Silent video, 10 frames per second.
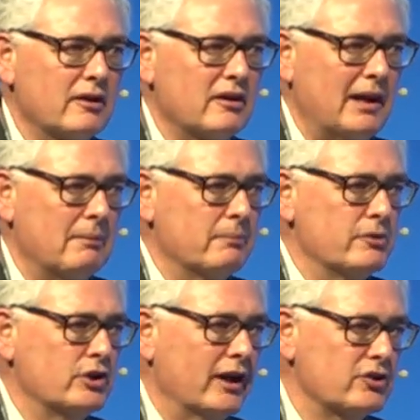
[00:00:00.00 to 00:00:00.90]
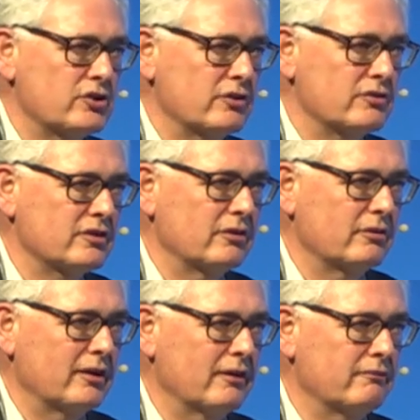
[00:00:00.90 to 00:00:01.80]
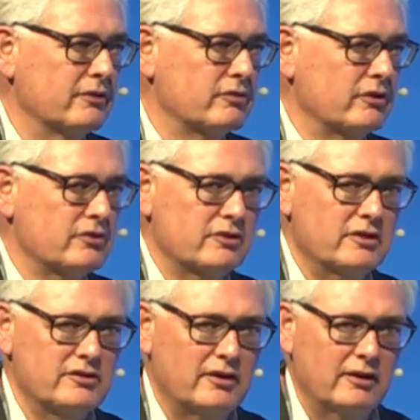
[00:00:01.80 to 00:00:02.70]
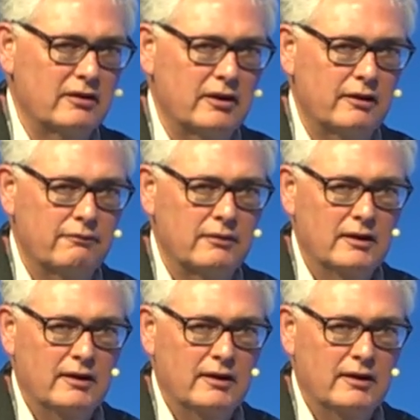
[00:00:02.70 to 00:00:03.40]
at climate projections and looking at infrastructure design life,